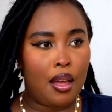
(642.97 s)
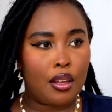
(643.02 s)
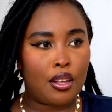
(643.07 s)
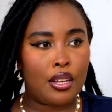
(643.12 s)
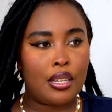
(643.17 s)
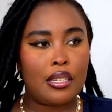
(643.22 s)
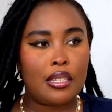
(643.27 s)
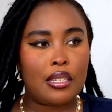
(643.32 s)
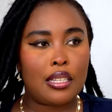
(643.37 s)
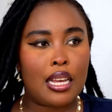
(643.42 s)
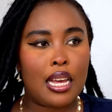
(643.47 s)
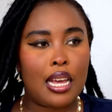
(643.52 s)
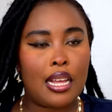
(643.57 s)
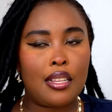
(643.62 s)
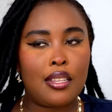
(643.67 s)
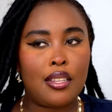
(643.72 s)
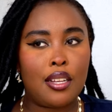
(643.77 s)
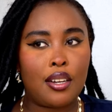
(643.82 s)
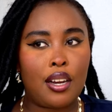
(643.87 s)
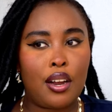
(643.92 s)
Because
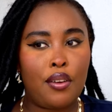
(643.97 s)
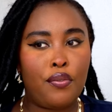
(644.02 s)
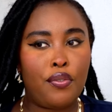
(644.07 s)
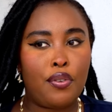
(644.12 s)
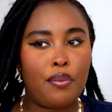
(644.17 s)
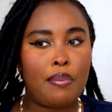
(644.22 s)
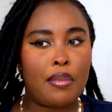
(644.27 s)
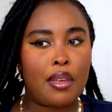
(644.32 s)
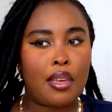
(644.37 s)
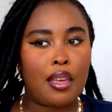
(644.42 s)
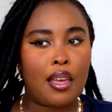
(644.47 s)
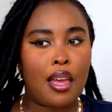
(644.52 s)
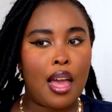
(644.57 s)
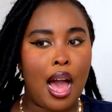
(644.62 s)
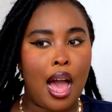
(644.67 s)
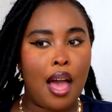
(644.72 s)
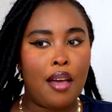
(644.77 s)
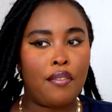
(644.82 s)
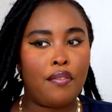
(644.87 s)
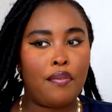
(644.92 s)
Instagram for me,
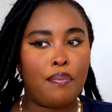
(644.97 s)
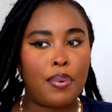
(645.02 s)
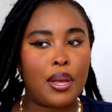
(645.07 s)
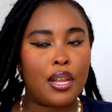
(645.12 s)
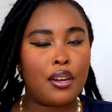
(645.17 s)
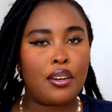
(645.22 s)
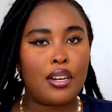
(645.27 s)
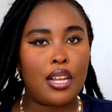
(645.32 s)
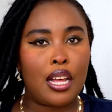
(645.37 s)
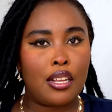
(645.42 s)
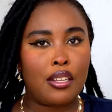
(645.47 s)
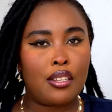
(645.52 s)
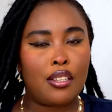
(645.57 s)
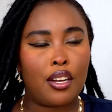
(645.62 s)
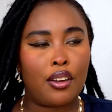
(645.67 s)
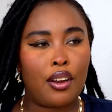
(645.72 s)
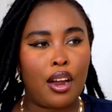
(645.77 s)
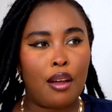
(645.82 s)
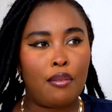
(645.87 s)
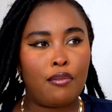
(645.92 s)
I've been on
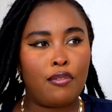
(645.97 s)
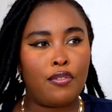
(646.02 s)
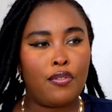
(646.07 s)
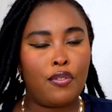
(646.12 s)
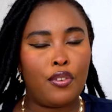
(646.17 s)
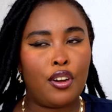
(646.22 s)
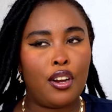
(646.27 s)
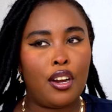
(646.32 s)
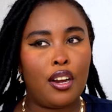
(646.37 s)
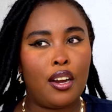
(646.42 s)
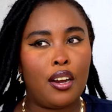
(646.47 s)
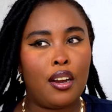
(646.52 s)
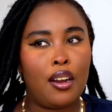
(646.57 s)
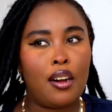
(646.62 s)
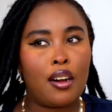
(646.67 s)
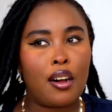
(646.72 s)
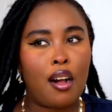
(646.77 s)
Instagram for